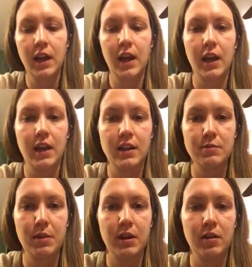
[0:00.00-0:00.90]
and has
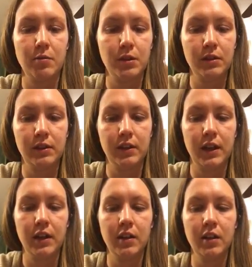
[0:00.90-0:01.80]
been
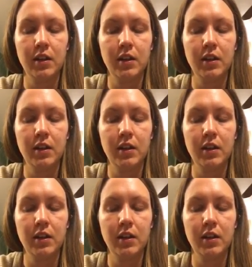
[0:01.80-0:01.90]
completely